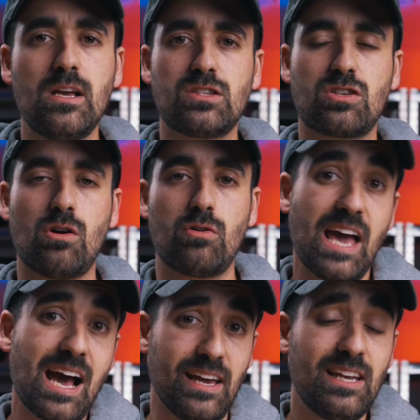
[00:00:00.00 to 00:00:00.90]
So
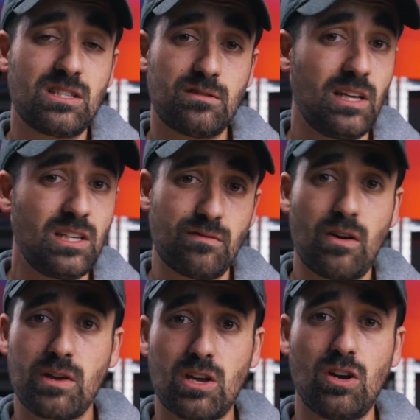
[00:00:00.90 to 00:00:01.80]
yeah, it is
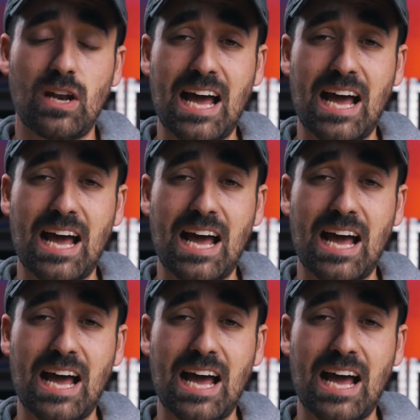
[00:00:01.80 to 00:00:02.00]
very good.